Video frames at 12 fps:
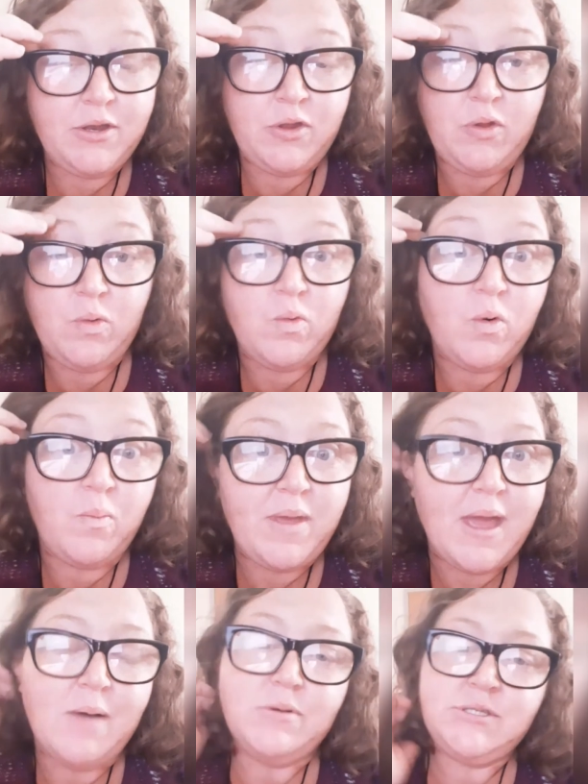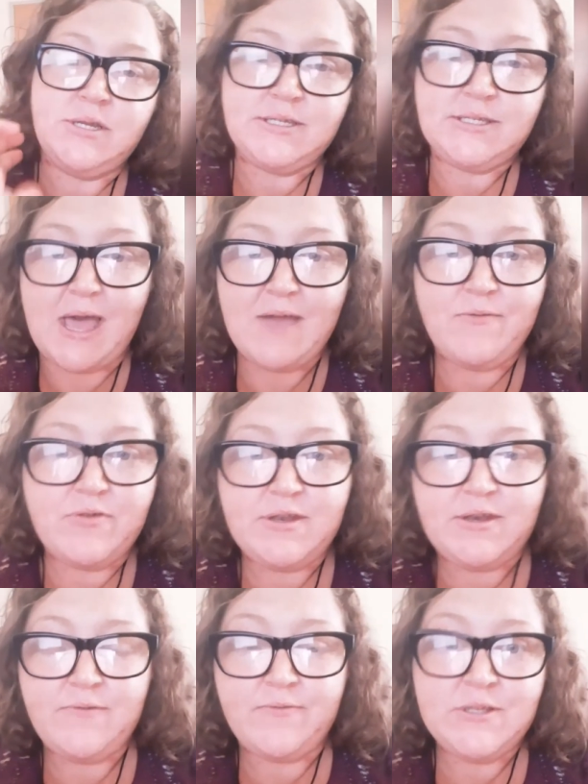you will be able to decipher the
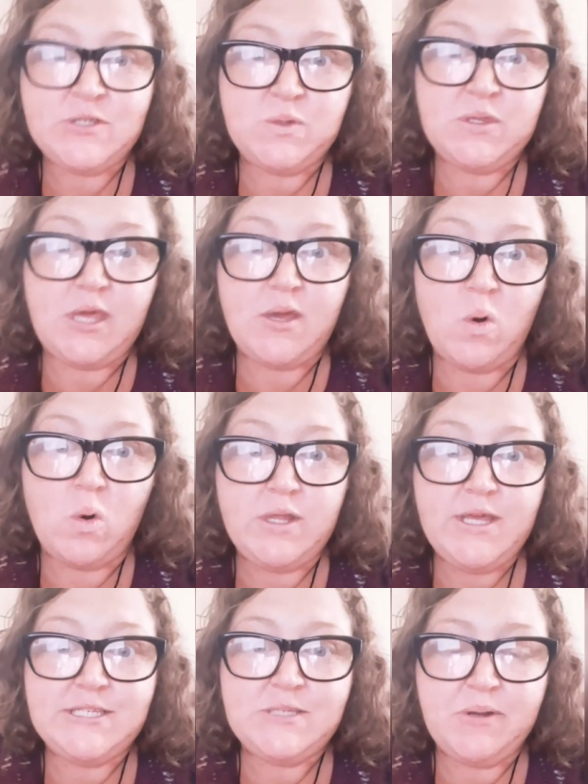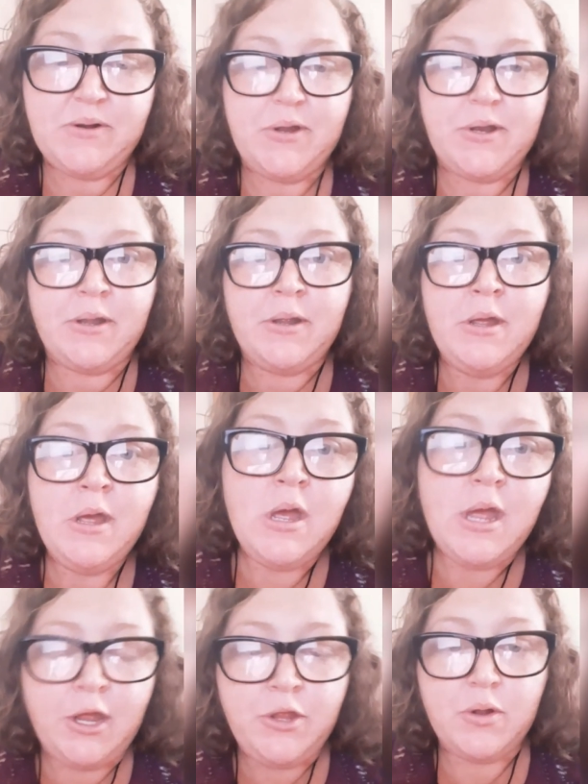difference with the Holy Spirit
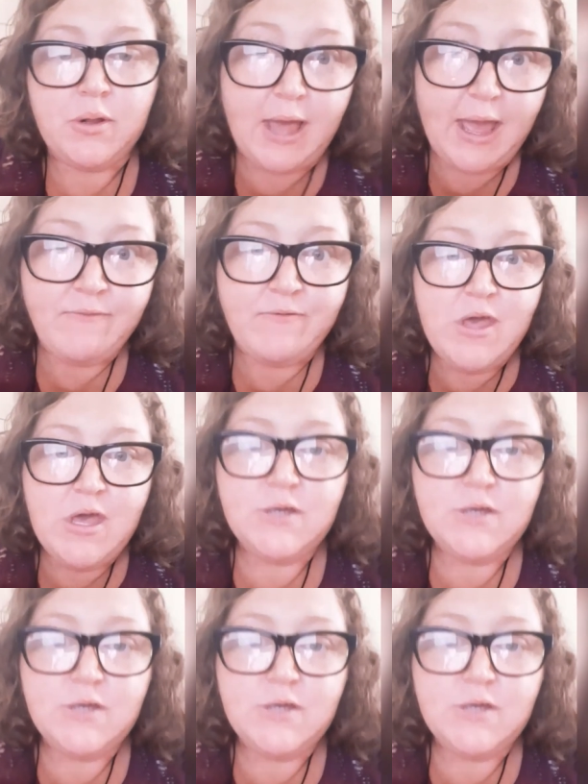in your life.